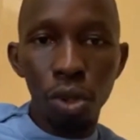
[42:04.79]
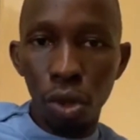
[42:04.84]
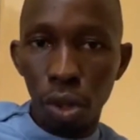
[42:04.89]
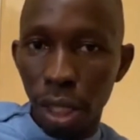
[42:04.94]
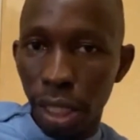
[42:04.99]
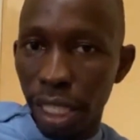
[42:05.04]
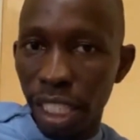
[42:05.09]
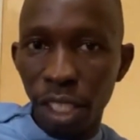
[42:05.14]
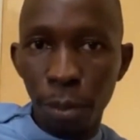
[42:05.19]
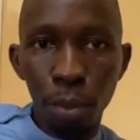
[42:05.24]

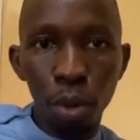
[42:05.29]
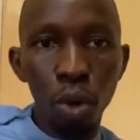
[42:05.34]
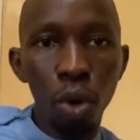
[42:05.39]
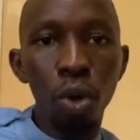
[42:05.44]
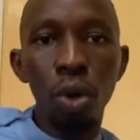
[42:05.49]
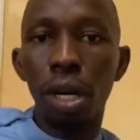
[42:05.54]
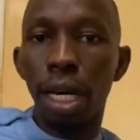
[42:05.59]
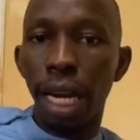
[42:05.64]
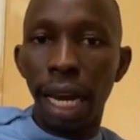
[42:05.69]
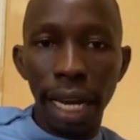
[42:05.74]
You get
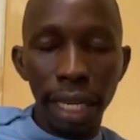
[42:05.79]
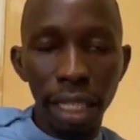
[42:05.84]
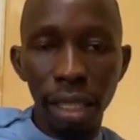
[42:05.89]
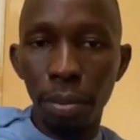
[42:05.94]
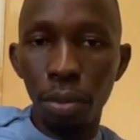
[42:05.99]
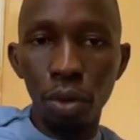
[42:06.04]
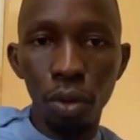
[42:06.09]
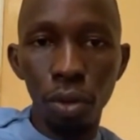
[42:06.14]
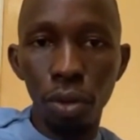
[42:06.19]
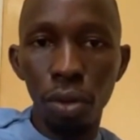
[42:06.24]
all of the
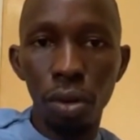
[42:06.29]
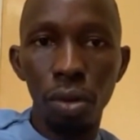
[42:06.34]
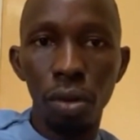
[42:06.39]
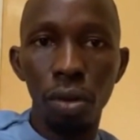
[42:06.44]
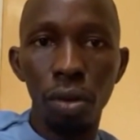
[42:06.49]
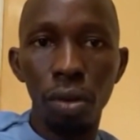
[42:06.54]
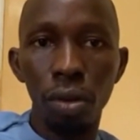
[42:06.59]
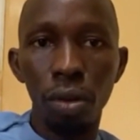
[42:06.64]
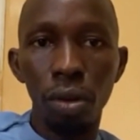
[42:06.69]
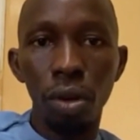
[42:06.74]
factors
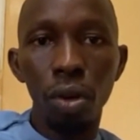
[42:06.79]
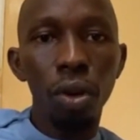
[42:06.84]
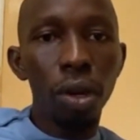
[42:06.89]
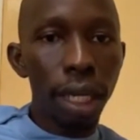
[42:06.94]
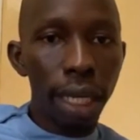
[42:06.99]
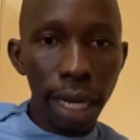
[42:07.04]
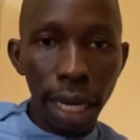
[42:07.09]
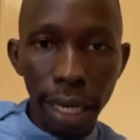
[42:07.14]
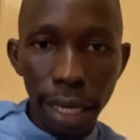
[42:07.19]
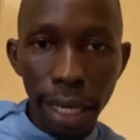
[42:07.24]
they.
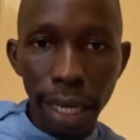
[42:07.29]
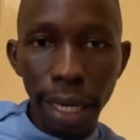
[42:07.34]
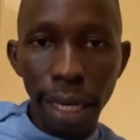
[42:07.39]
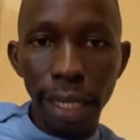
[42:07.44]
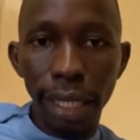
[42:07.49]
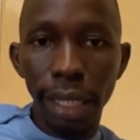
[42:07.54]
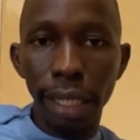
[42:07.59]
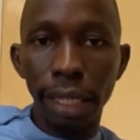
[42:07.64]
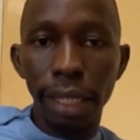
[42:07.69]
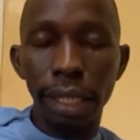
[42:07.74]

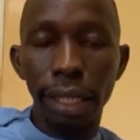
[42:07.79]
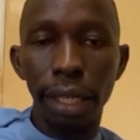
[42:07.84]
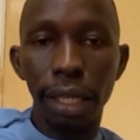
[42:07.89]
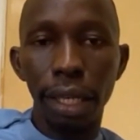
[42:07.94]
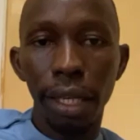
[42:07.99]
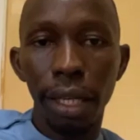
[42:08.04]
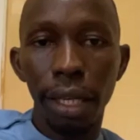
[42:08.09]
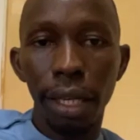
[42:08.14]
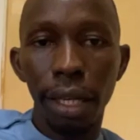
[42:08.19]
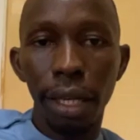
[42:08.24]

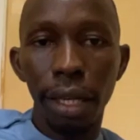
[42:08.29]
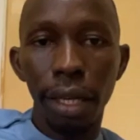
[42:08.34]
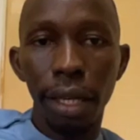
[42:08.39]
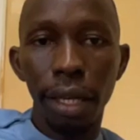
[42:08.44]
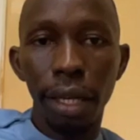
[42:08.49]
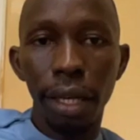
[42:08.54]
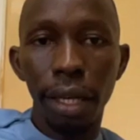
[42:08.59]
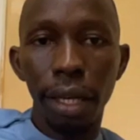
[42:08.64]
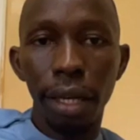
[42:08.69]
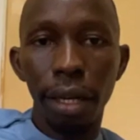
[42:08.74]
So
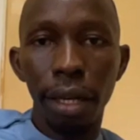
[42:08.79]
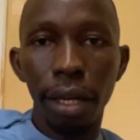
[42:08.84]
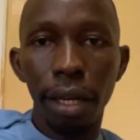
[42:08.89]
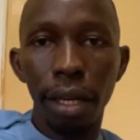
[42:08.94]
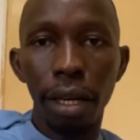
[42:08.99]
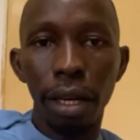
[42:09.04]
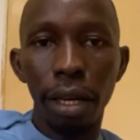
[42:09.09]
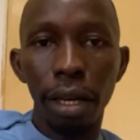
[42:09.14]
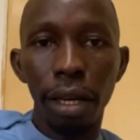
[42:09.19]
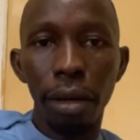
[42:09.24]
if all of
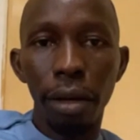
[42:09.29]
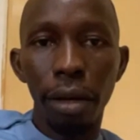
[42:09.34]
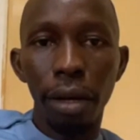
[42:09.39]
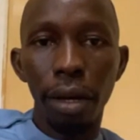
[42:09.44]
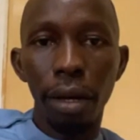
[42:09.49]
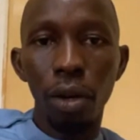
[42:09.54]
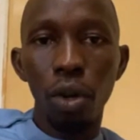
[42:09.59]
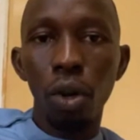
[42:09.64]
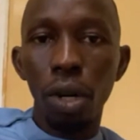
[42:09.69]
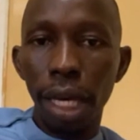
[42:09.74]
the things they
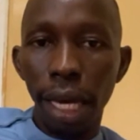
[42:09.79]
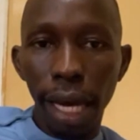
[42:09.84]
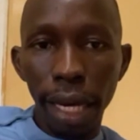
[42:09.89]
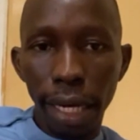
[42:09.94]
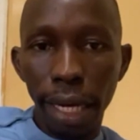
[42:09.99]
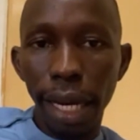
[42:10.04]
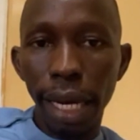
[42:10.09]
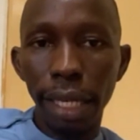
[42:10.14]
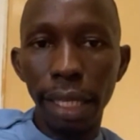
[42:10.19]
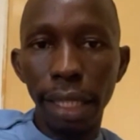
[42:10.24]

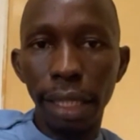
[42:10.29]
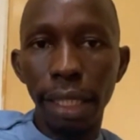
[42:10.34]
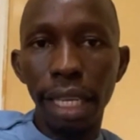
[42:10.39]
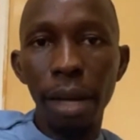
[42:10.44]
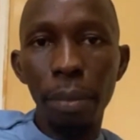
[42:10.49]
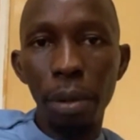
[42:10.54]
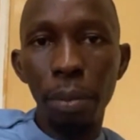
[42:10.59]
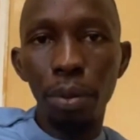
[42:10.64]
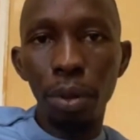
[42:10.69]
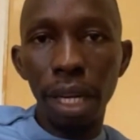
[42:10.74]
that
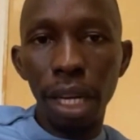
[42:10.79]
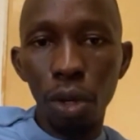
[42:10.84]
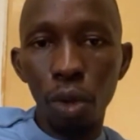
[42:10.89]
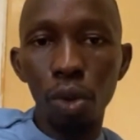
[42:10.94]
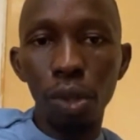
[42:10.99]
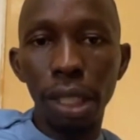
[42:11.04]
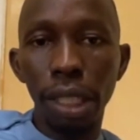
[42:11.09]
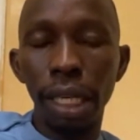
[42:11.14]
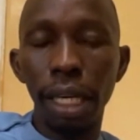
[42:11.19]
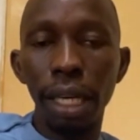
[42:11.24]
person they
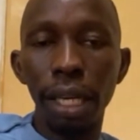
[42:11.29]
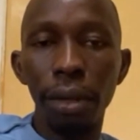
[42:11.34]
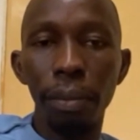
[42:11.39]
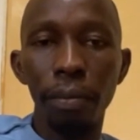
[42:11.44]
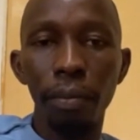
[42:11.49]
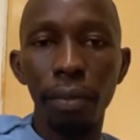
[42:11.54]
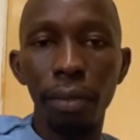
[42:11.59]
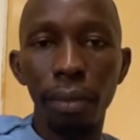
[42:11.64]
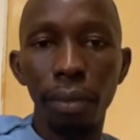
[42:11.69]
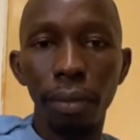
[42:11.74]
don't use them and
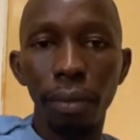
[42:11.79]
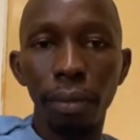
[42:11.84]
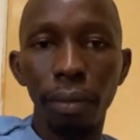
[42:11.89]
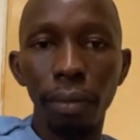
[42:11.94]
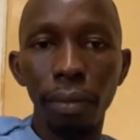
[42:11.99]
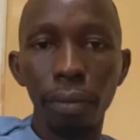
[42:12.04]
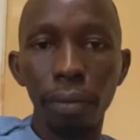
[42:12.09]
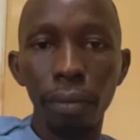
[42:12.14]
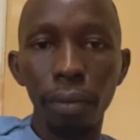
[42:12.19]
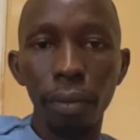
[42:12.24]
we don't go
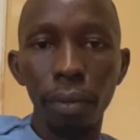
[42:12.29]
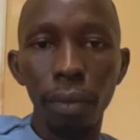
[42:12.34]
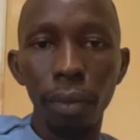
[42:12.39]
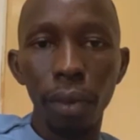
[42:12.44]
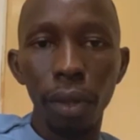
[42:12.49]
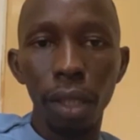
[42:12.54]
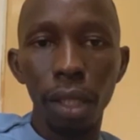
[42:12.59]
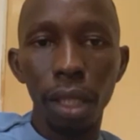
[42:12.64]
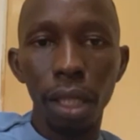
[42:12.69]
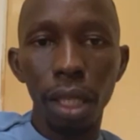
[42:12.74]
AFCON.
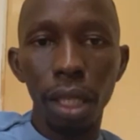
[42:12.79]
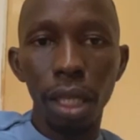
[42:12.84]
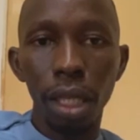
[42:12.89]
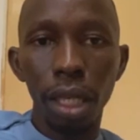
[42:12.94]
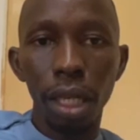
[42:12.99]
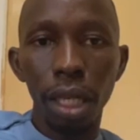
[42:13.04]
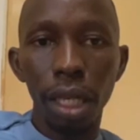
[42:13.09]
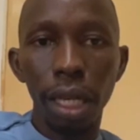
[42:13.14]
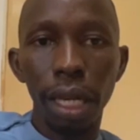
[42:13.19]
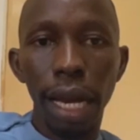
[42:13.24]

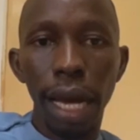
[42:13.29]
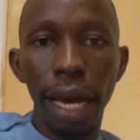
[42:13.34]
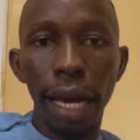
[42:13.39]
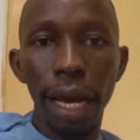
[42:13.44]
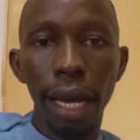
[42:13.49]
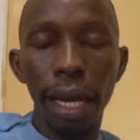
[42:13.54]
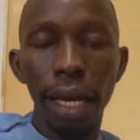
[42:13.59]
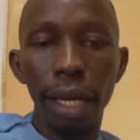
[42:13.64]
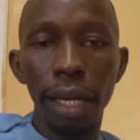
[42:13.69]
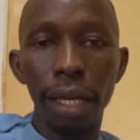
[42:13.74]
But if we get
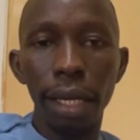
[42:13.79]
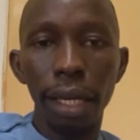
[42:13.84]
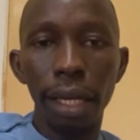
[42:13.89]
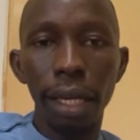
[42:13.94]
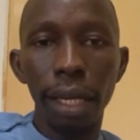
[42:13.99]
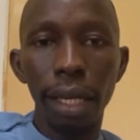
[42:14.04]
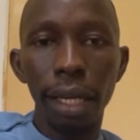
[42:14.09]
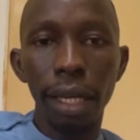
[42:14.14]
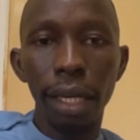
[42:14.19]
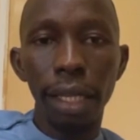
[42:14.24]

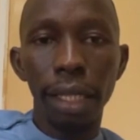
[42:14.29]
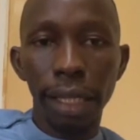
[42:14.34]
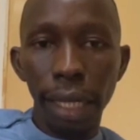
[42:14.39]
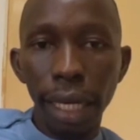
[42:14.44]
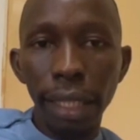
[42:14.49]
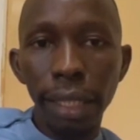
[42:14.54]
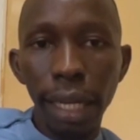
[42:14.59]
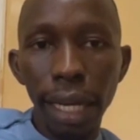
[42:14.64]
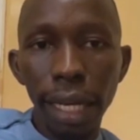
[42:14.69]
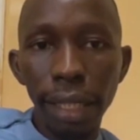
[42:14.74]
successful, Lord
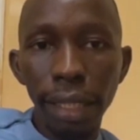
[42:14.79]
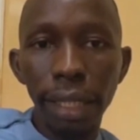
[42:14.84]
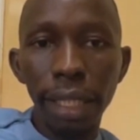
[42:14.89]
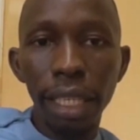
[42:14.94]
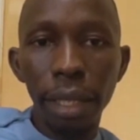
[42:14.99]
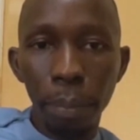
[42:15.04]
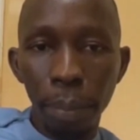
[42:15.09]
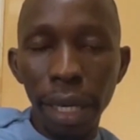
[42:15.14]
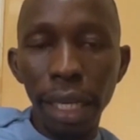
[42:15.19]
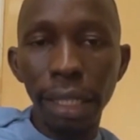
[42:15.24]
glad
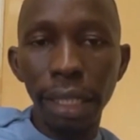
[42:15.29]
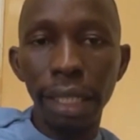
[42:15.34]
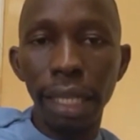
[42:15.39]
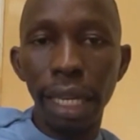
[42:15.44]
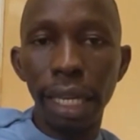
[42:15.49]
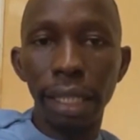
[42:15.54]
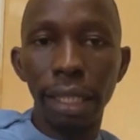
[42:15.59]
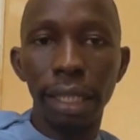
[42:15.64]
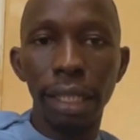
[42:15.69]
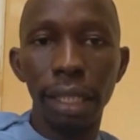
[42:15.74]
you,
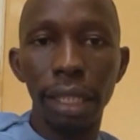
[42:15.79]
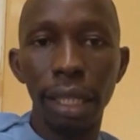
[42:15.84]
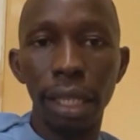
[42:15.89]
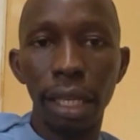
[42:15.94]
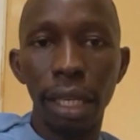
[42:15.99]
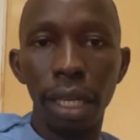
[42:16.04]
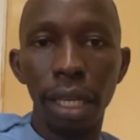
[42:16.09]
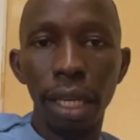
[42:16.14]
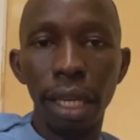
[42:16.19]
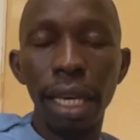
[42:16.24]
Lord get
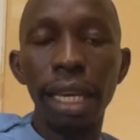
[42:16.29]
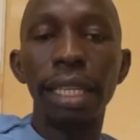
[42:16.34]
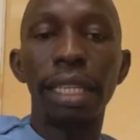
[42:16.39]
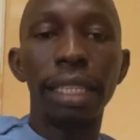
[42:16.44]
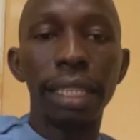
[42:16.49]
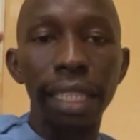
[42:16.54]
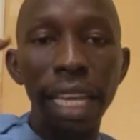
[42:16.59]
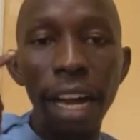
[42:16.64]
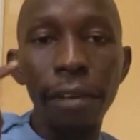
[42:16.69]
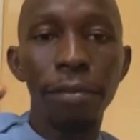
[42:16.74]

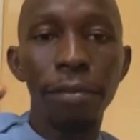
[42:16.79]
credit.